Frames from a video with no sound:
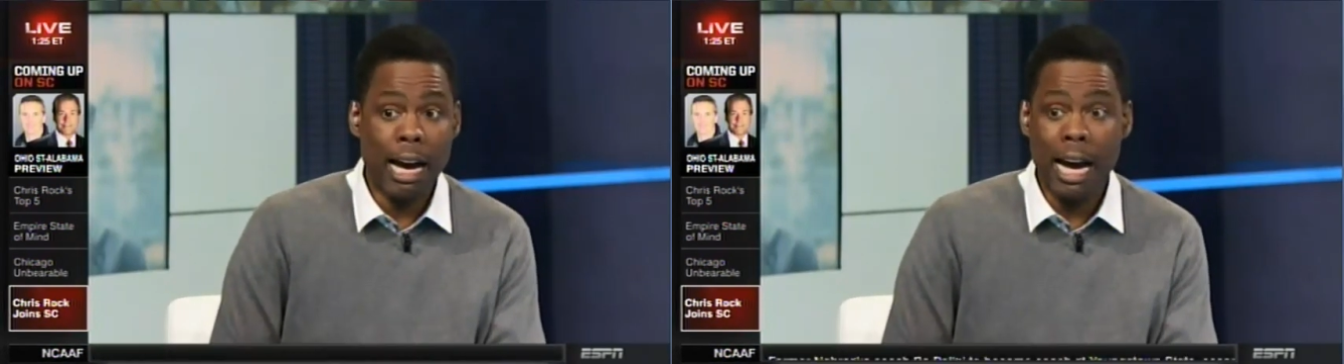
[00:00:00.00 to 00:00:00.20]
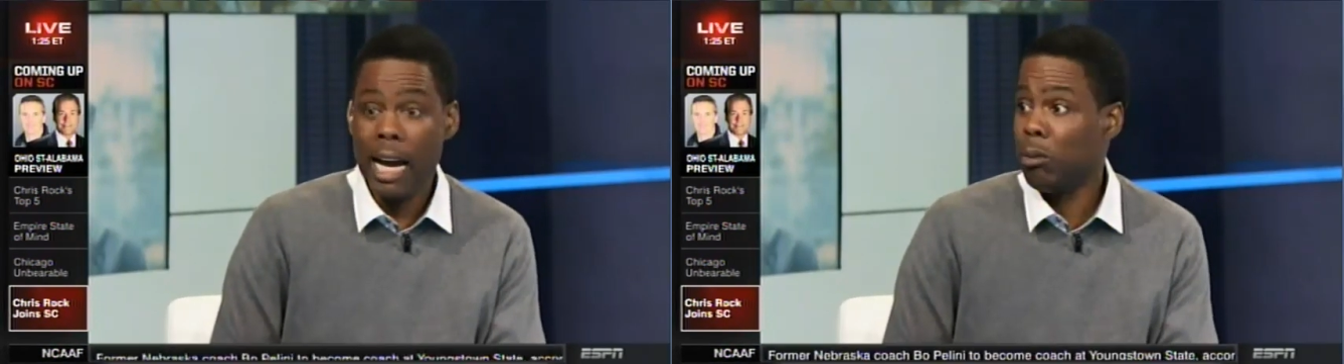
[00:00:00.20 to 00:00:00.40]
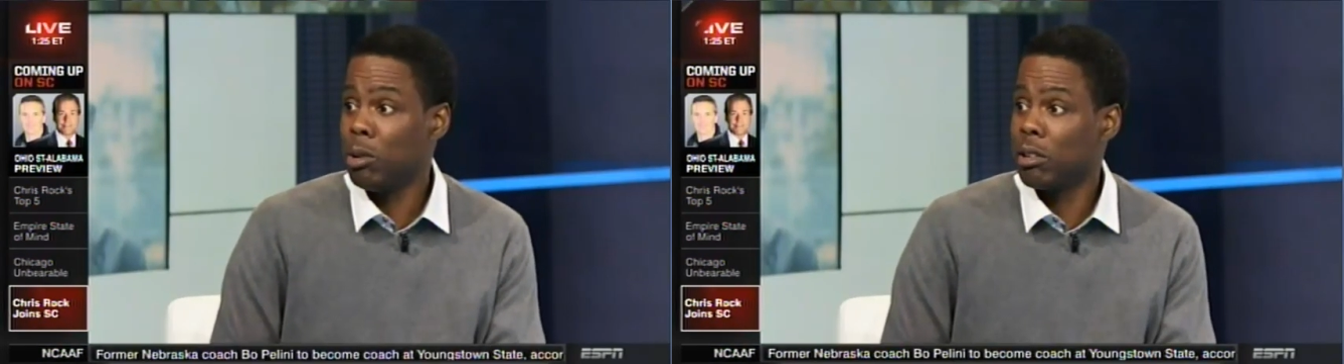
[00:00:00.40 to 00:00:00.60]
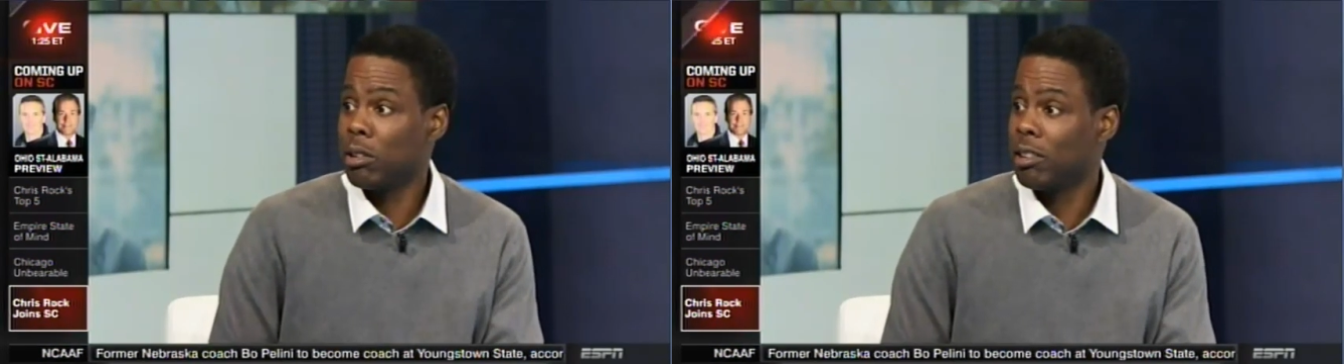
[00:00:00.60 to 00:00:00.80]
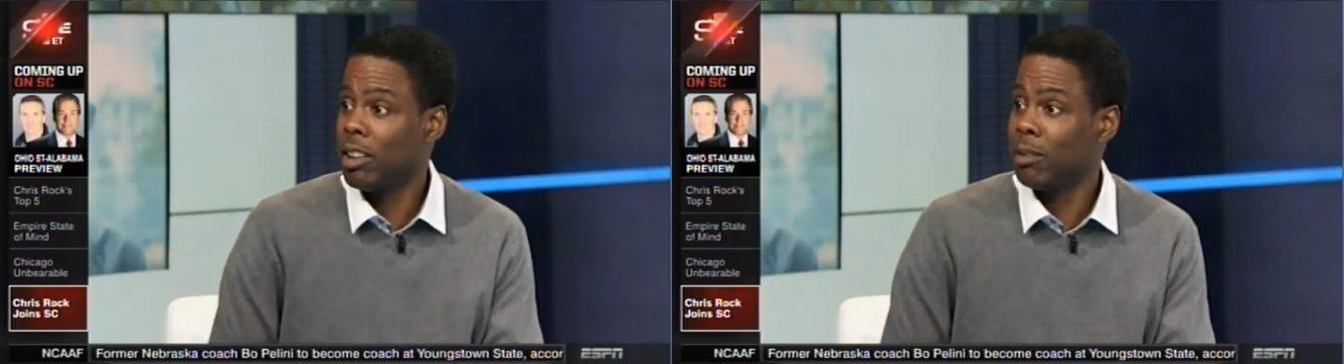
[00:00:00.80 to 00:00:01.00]
I would
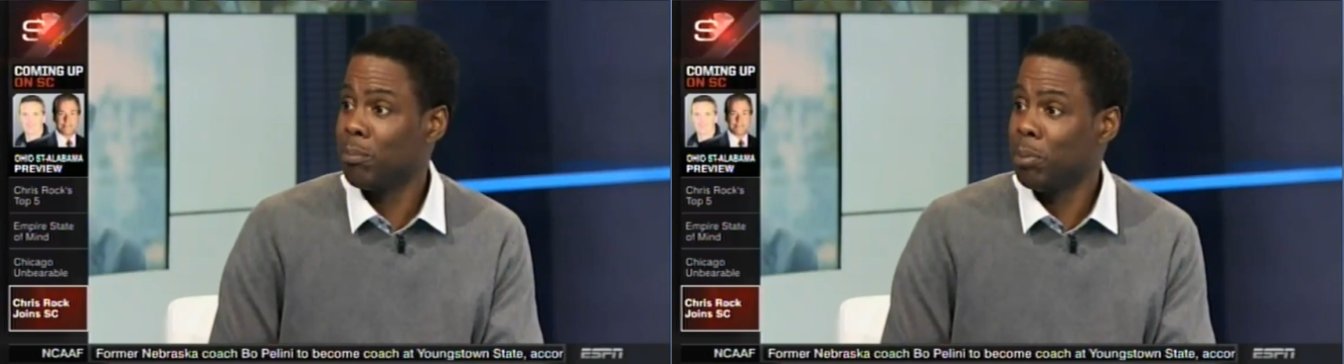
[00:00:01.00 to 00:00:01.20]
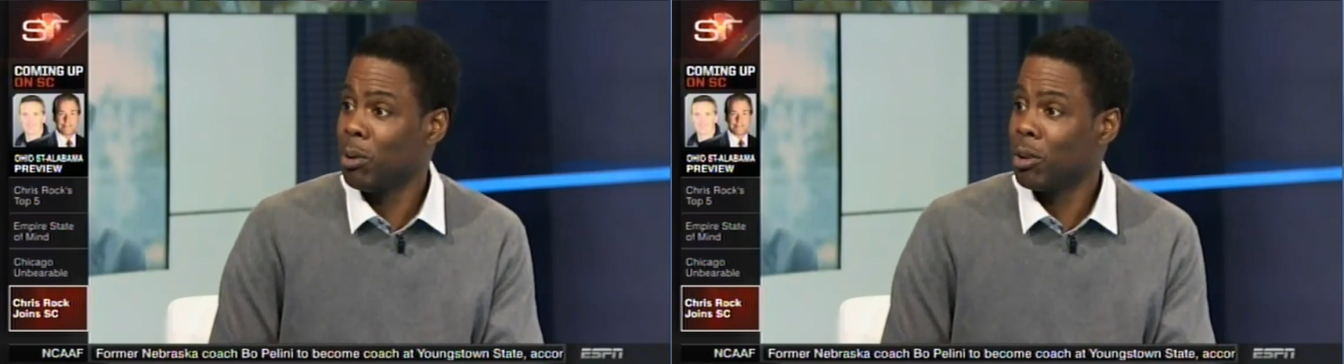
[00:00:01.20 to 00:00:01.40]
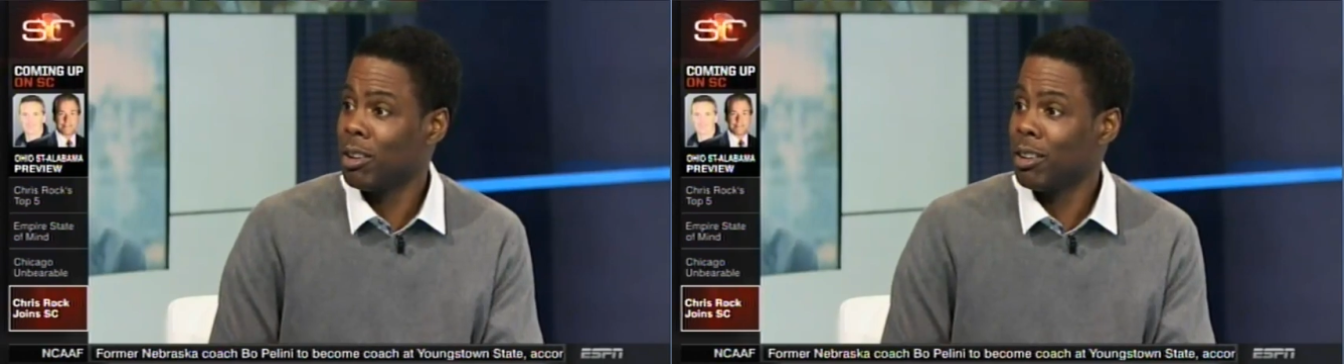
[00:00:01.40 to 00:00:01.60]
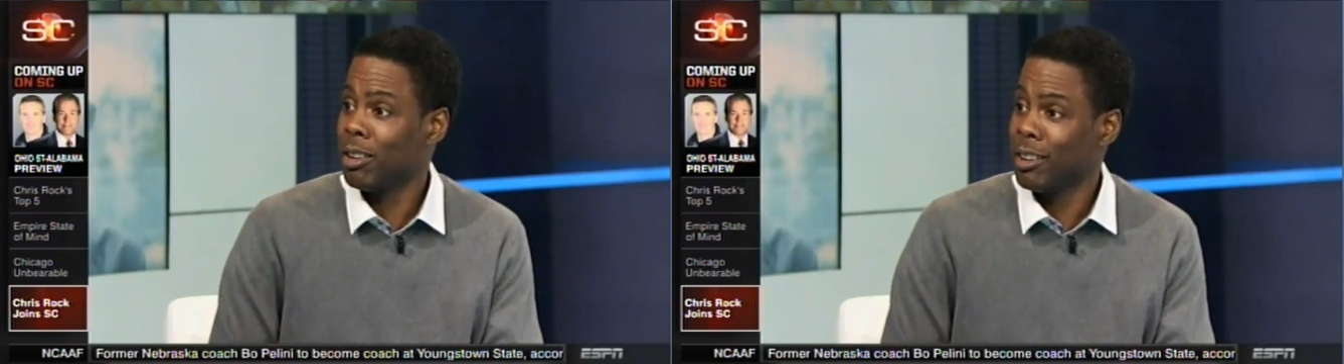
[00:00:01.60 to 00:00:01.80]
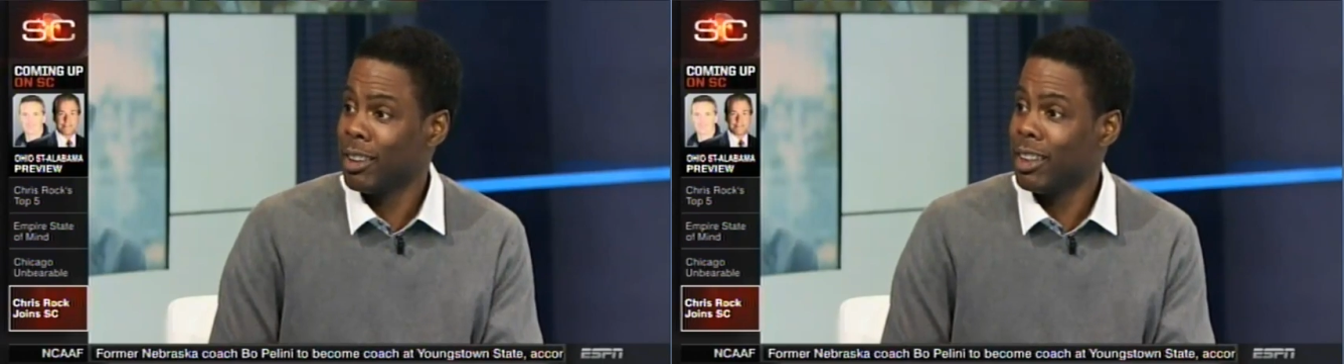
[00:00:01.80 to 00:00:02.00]
sit Bogut
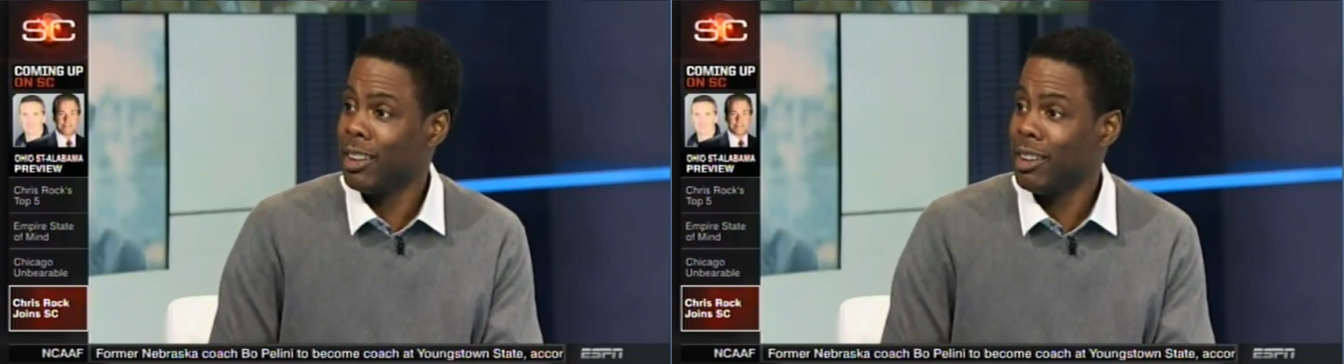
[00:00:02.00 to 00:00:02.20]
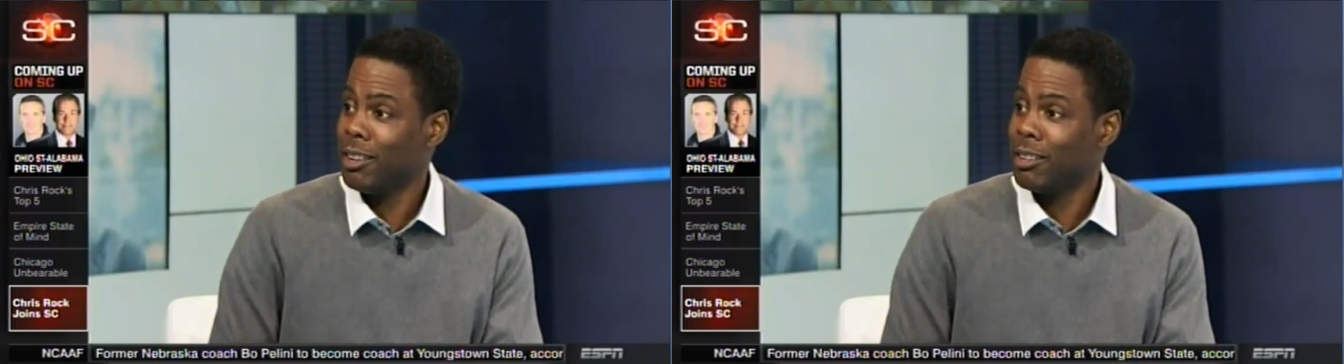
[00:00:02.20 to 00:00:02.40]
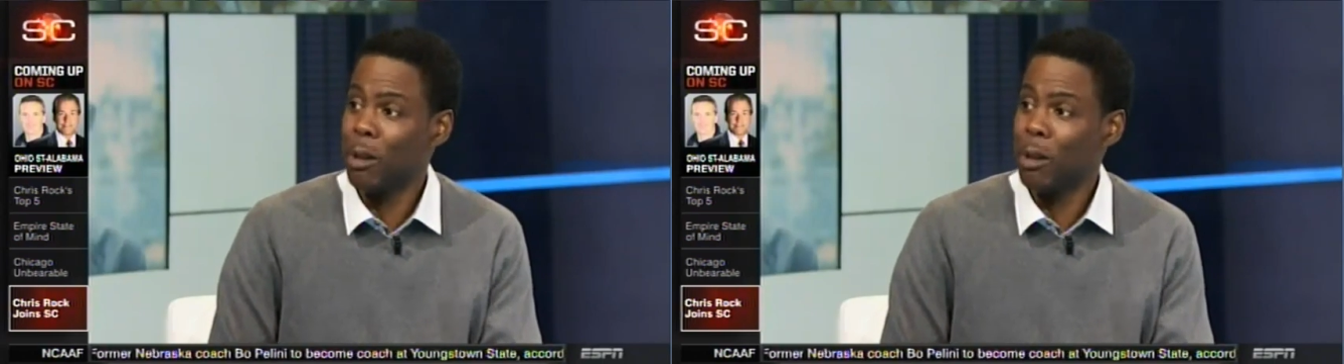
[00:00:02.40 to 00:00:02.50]
and Lee.